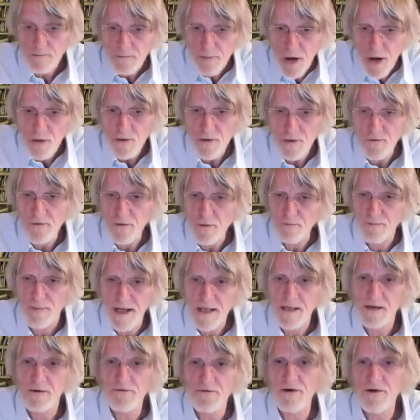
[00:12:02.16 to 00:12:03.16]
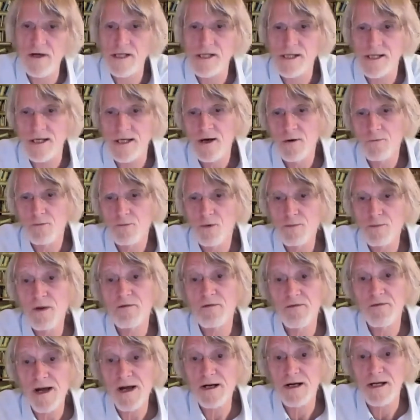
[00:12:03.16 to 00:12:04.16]
Part of the benefits would be
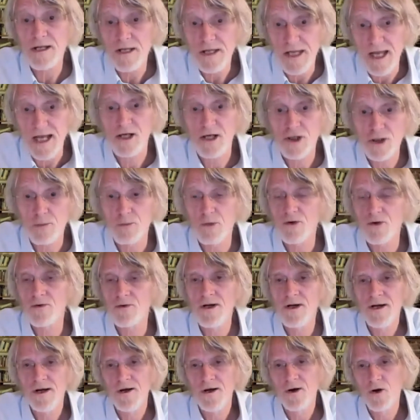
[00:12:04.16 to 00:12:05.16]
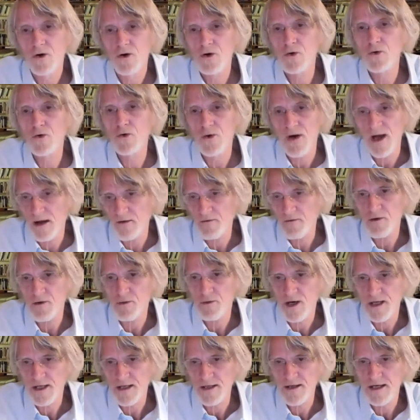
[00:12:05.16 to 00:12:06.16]
very tangible to
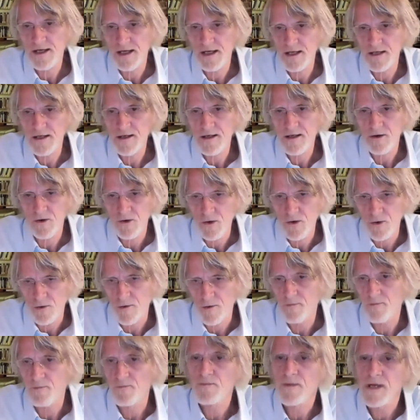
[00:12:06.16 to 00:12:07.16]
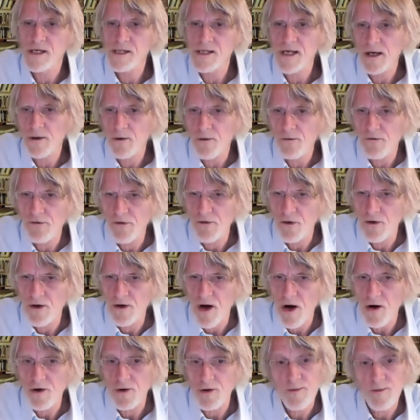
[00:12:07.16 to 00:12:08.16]
everyone in Europe. These are the four
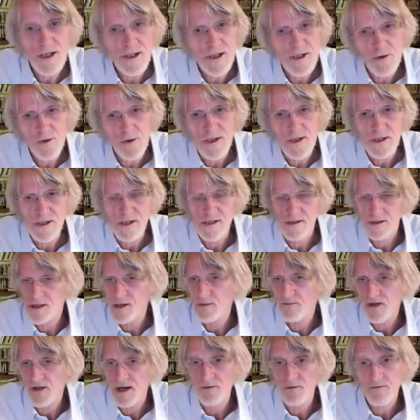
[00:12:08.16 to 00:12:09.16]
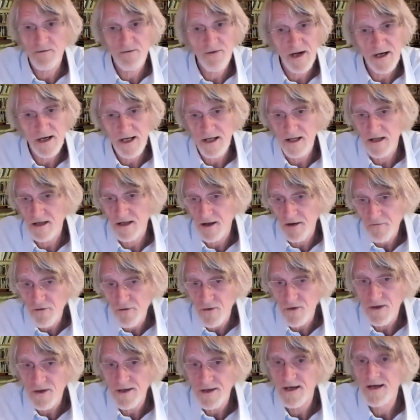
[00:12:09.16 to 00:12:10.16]
arguments, so it's something very
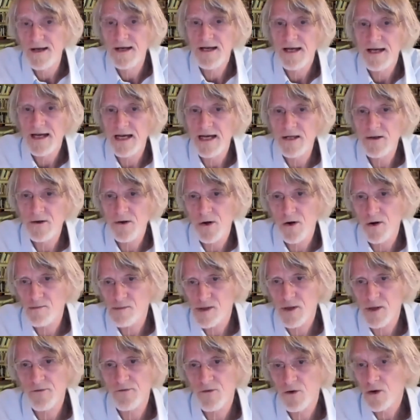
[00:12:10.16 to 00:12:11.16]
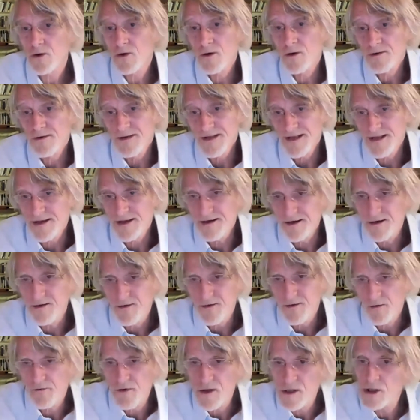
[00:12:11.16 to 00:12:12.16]
different in terms of
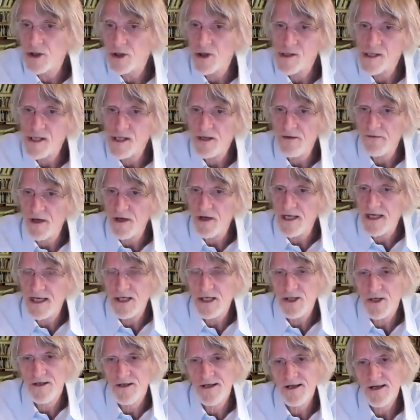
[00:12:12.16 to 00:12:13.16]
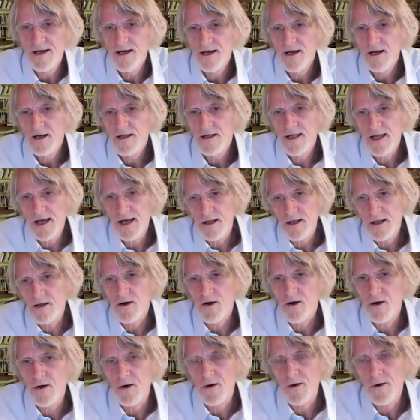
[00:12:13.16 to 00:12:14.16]
its justification than
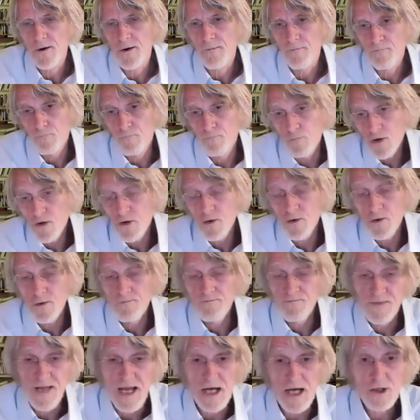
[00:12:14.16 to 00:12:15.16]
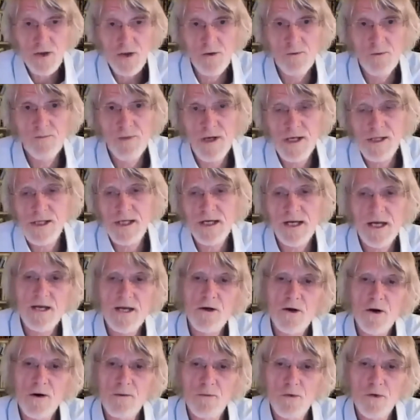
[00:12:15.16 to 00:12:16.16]
what a national basic
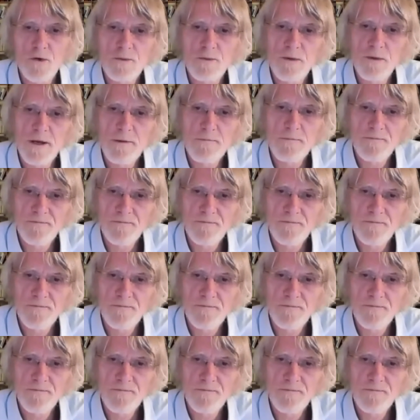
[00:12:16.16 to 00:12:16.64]
income would be.